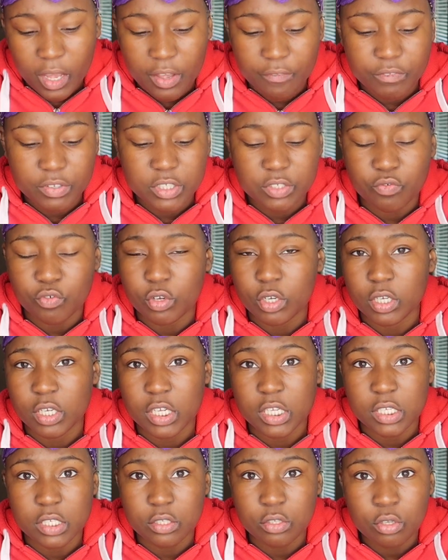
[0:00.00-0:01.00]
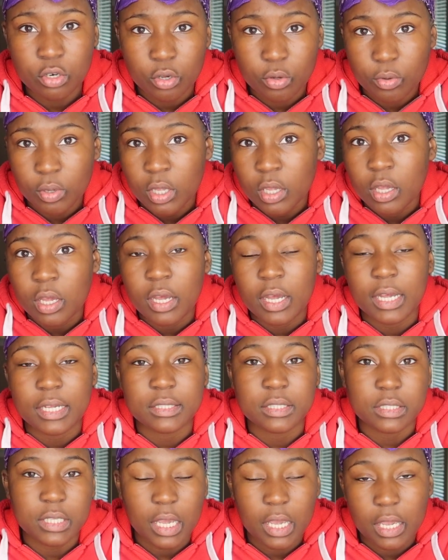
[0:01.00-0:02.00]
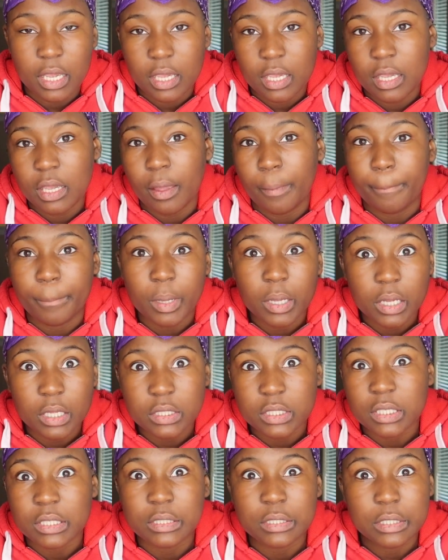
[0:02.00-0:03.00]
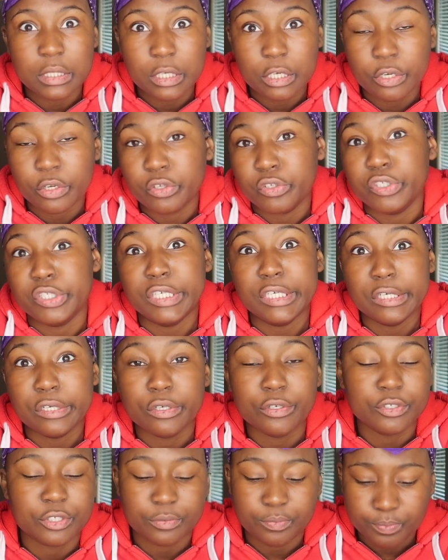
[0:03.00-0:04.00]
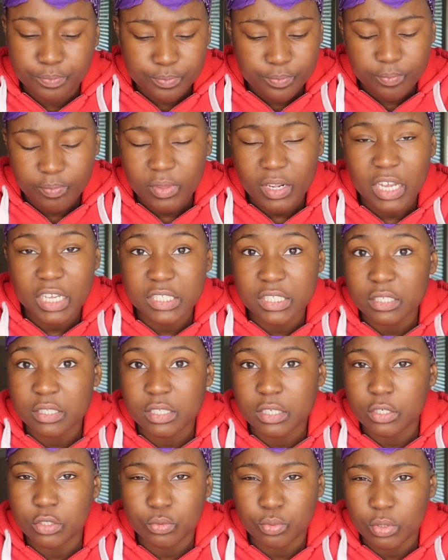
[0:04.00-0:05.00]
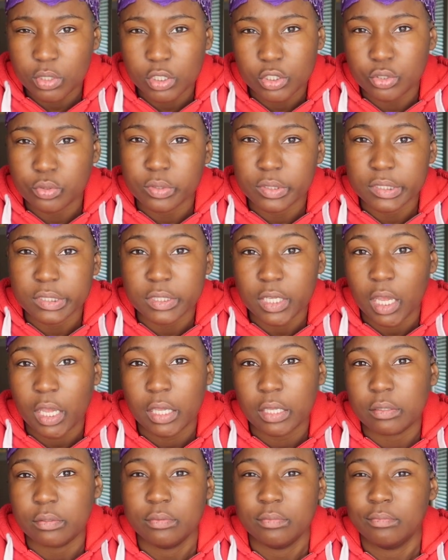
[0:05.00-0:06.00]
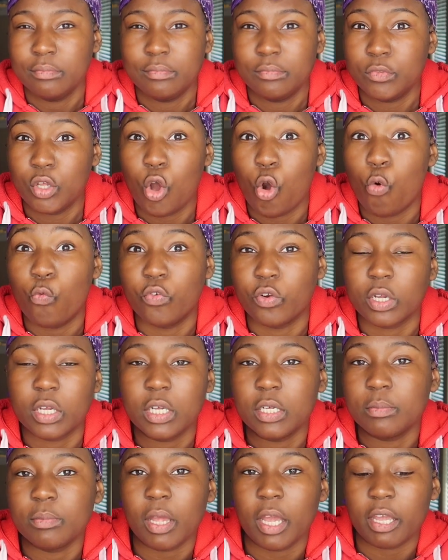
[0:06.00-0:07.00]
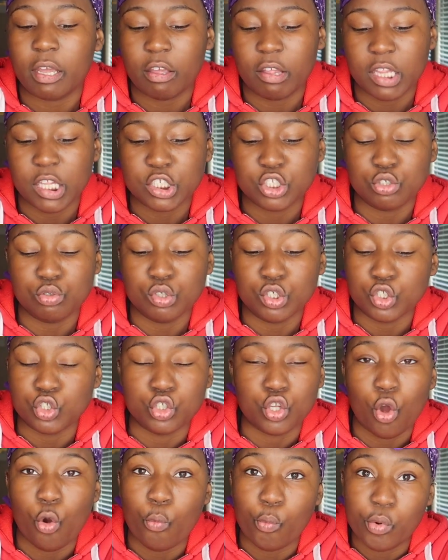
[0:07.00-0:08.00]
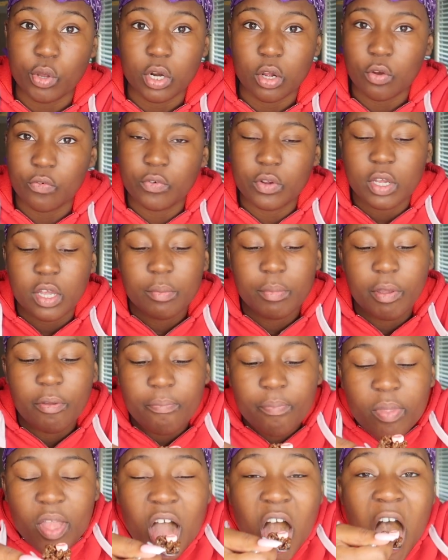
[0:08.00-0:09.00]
if it's for a, you know, a day, a month, a year, years, there's nothing in this world that you just can't overcome, like, unless you just don't want to overcome it